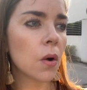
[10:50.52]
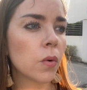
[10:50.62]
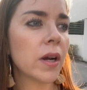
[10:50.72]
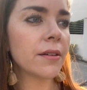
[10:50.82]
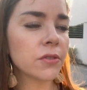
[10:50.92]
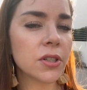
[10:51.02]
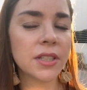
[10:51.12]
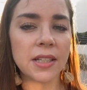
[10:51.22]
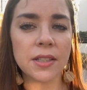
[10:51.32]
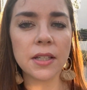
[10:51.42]
whatever
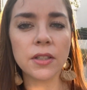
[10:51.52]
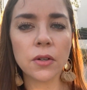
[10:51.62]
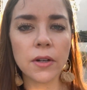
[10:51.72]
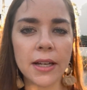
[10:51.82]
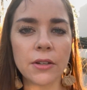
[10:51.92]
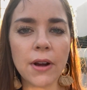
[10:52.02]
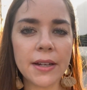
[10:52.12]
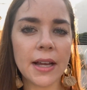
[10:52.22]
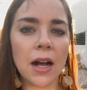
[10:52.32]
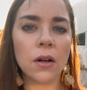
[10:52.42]
season you're in right
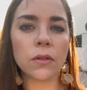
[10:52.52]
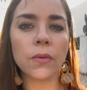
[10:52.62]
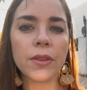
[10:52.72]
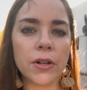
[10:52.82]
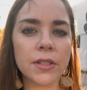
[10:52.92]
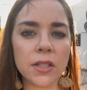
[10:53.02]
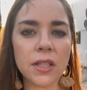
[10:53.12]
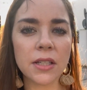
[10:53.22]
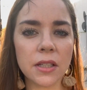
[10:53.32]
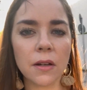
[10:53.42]
now, whether it's a
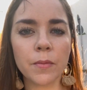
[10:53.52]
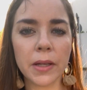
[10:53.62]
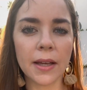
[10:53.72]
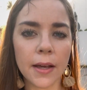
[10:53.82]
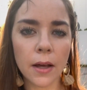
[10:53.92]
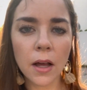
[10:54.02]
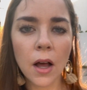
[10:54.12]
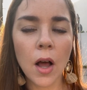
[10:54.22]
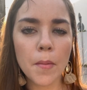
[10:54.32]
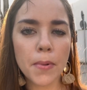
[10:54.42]
season of being
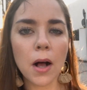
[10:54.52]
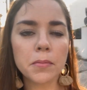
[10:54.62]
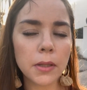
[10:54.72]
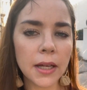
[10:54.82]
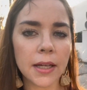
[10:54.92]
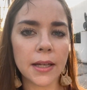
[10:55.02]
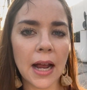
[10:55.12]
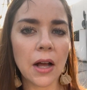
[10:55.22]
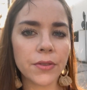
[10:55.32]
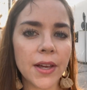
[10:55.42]
public and
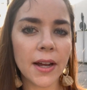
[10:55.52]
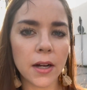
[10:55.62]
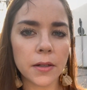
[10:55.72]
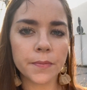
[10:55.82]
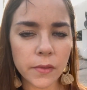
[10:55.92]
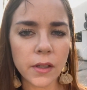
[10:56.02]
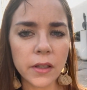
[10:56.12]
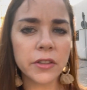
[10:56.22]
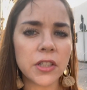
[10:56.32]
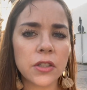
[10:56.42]
out there,
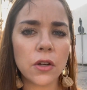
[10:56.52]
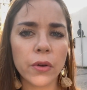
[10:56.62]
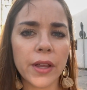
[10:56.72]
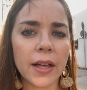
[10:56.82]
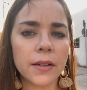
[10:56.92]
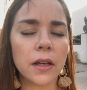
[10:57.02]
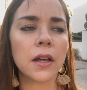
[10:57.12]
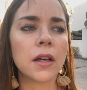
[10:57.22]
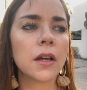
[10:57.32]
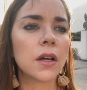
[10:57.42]
and just know that
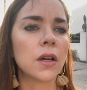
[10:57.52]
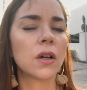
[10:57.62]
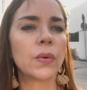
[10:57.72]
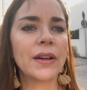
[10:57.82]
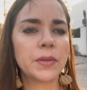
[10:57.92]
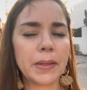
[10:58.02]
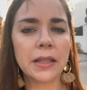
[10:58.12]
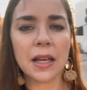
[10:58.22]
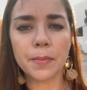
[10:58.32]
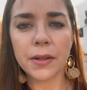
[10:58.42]
we have to be
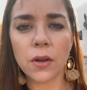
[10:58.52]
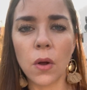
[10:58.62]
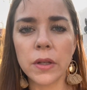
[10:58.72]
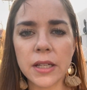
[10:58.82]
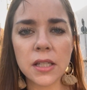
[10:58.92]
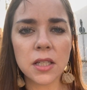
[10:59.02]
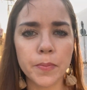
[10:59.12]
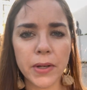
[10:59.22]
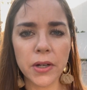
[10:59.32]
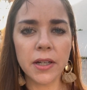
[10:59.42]
led by the Holy
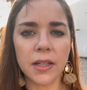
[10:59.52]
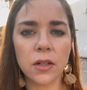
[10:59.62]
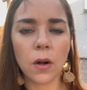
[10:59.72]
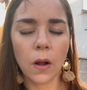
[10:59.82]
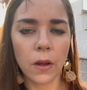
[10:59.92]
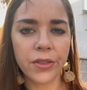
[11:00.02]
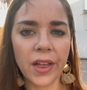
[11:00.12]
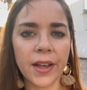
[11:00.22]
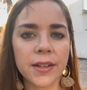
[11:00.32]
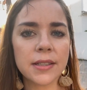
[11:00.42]
Spirit in all
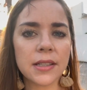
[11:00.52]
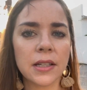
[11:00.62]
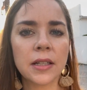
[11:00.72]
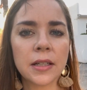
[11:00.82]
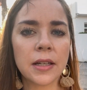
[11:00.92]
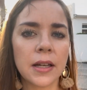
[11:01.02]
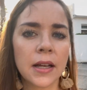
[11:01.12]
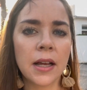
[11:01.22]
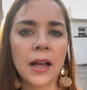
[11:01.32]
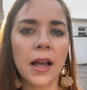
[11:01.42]
things
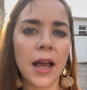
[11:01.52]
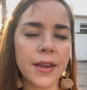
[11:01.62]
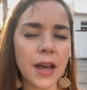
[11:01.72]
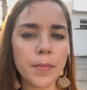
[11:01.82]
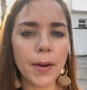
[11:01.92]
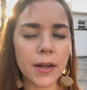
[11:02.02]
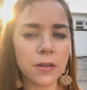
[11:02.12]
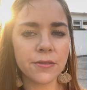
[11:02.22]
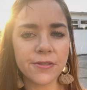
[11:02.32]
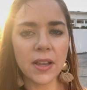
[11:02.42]
and not by our
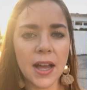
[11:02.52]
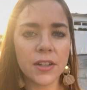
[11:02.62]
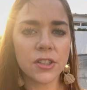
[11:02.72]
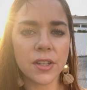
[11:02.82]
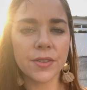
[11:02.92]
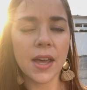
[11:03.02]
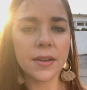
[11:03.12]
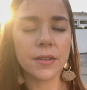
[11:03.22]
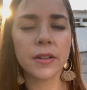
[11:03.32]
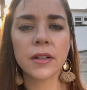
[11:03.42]
flesh, and that
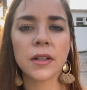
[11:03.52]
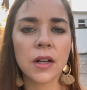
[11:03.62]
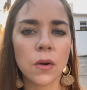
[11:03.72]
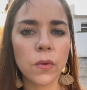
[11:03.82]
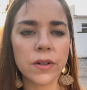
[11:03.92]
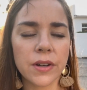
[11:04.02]
we're